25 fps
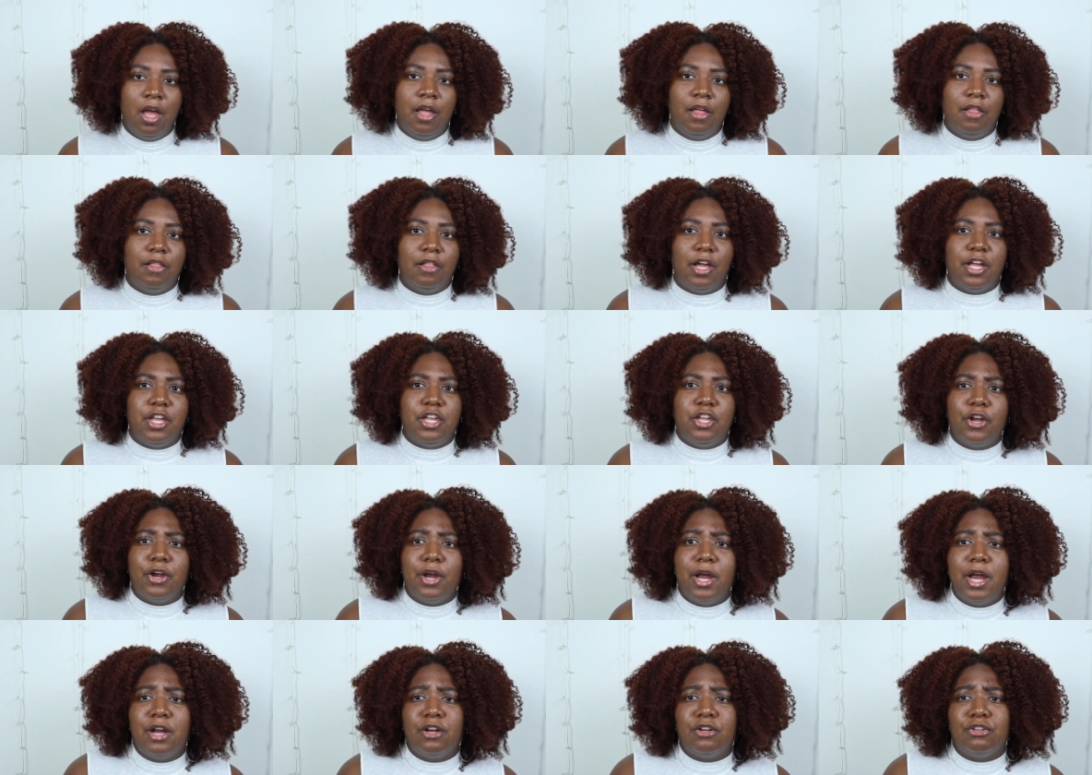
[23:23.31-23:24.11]
like your
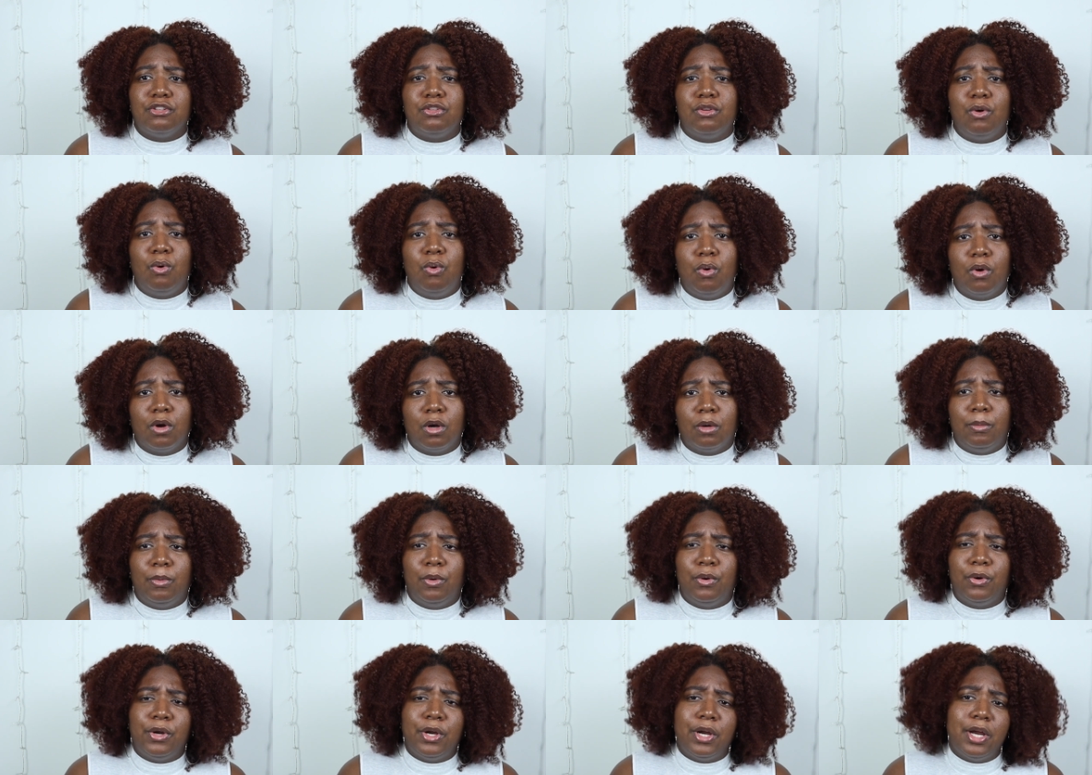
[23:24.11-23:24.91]
hair is
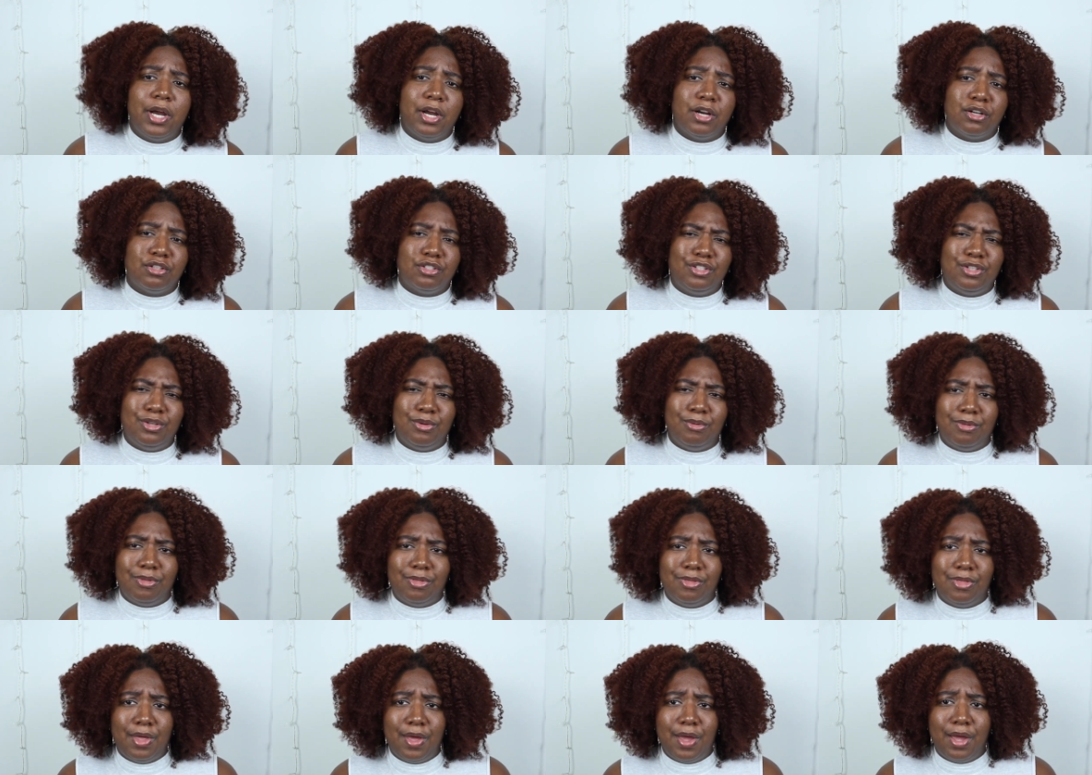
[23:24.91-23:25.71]
horrible, your hair is too
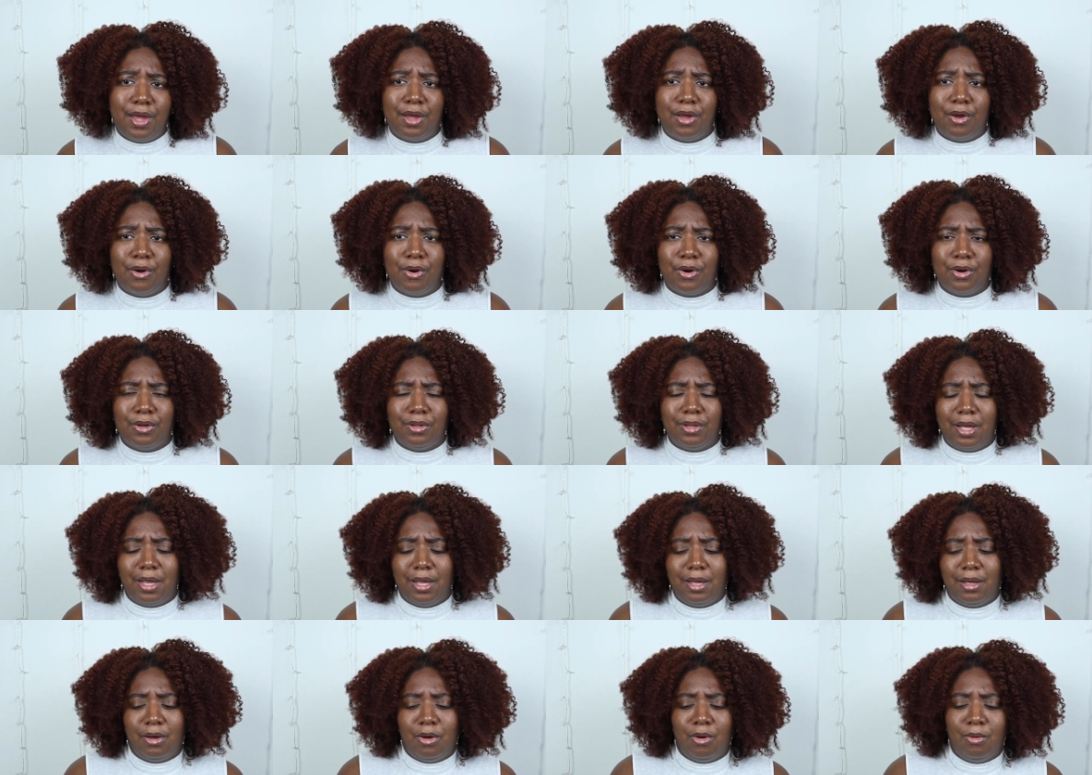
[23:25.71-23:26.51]
thick, or
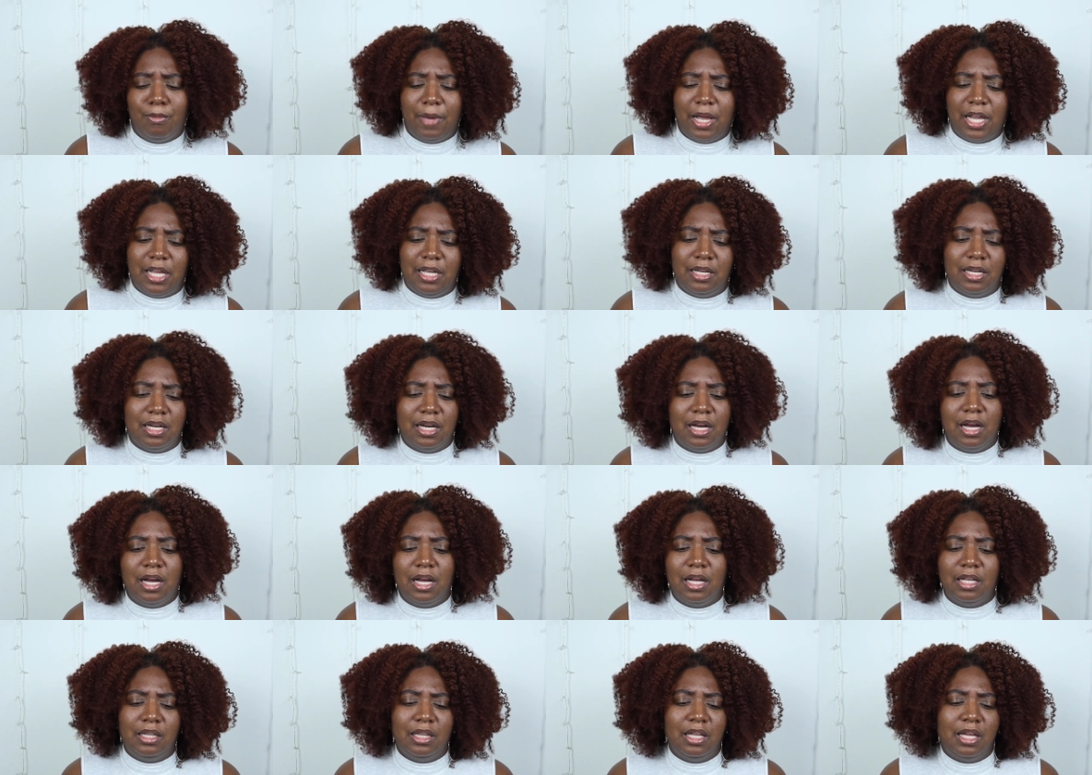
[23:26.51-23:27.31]
like, oh my
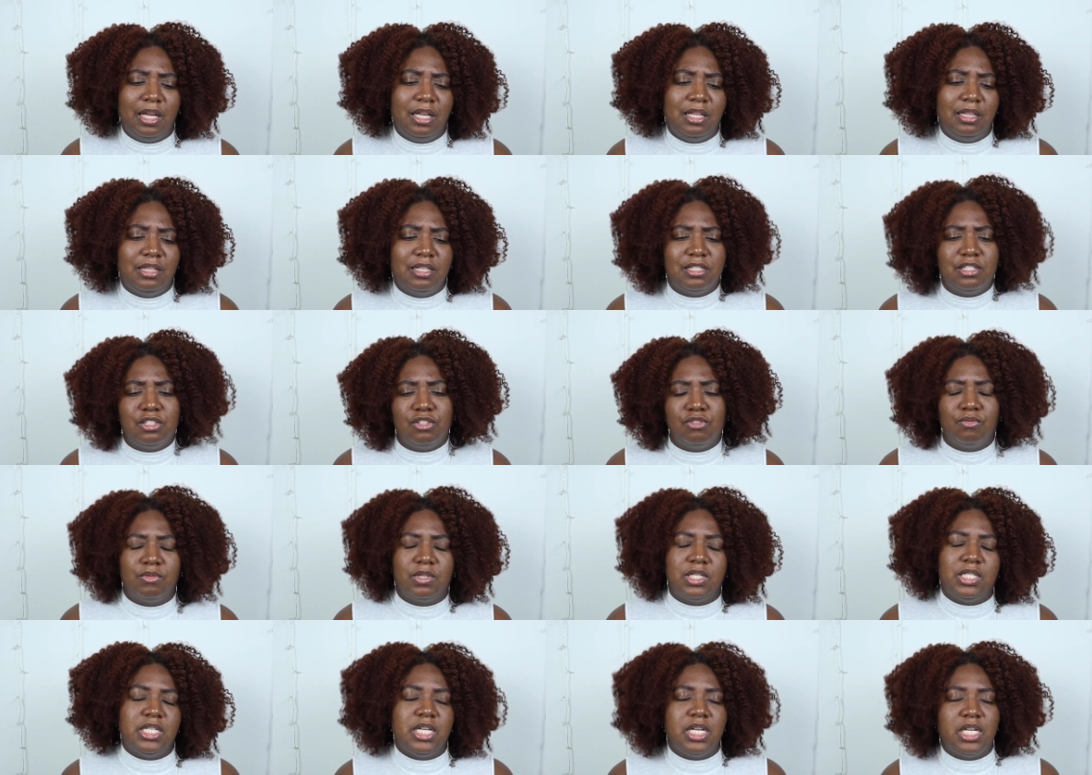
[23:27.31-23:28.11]
god, like this is
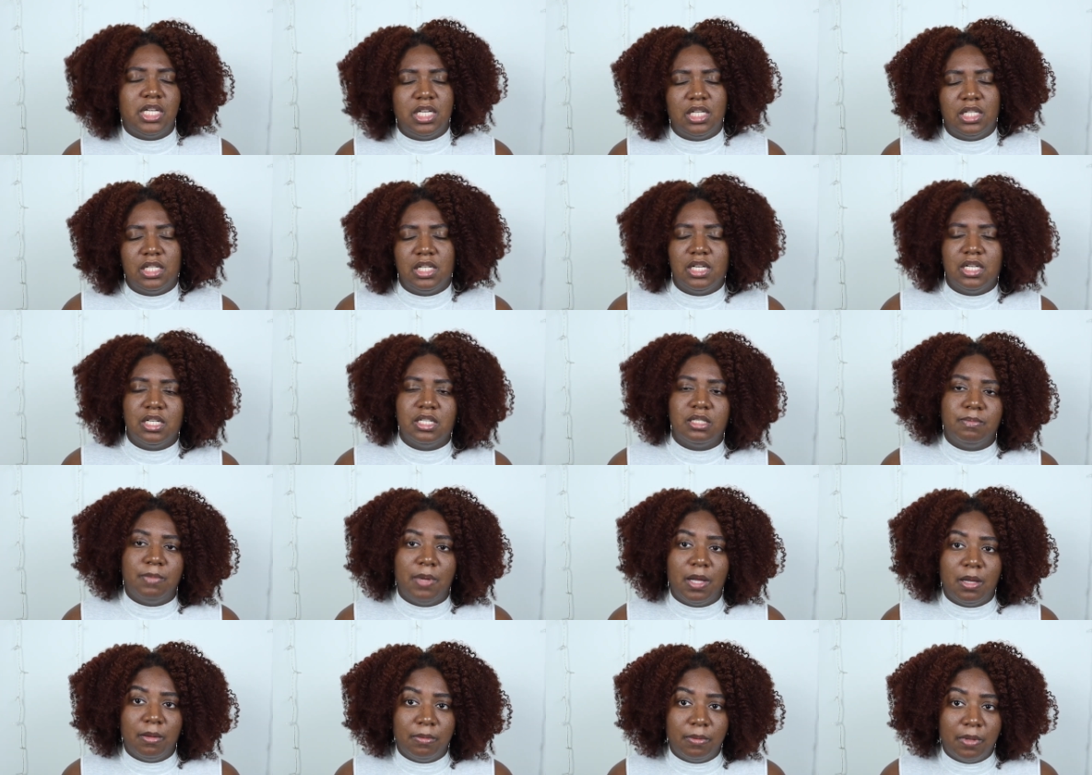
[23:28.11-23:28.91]
ridiculous,
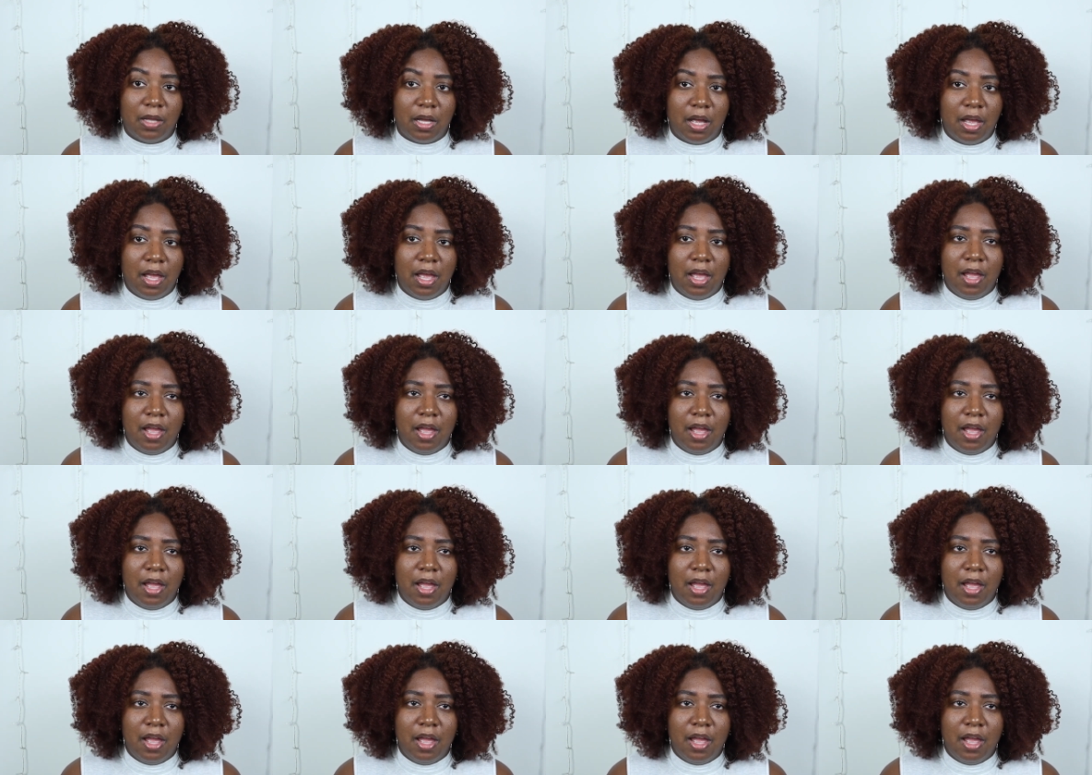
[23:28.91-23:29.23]
blah blah blah.